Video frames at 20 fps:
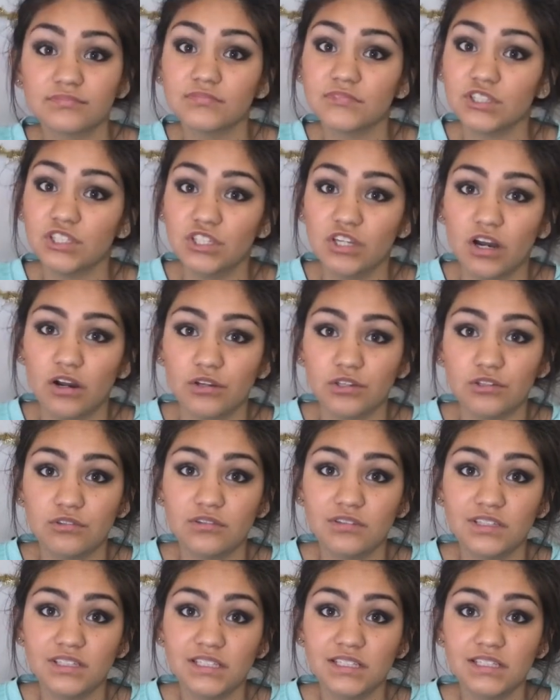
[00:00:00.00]
no, you
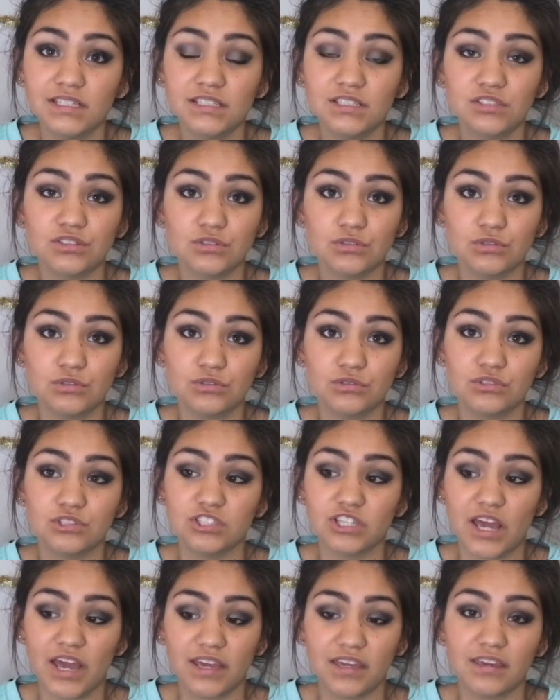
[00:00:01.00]
need to
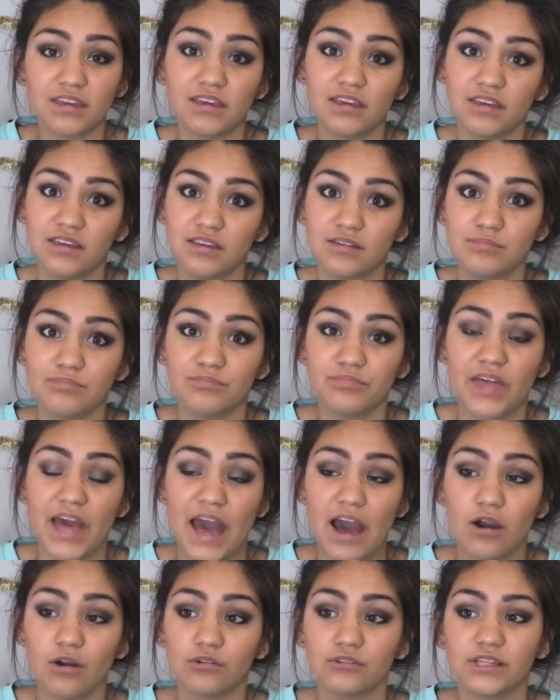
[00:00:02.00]
check him
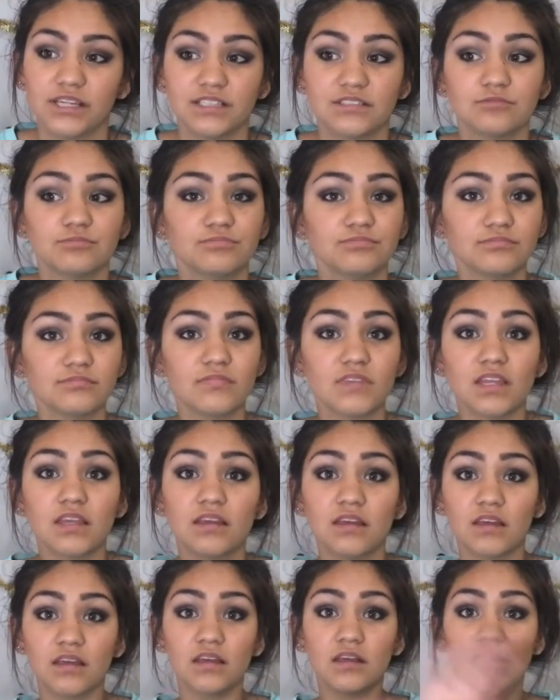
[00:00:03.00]
out. Like,
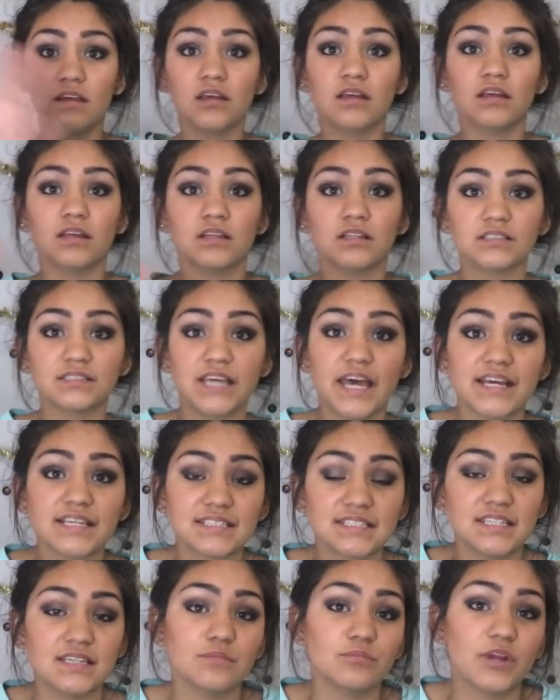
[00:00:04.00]

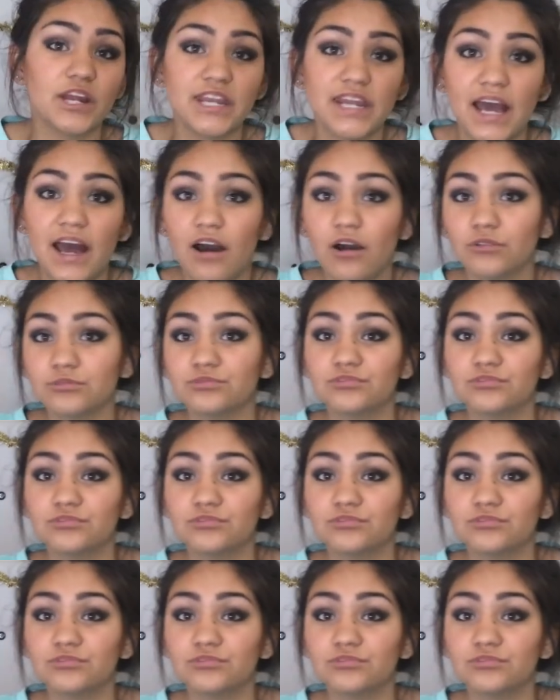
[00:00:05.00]
text him right now,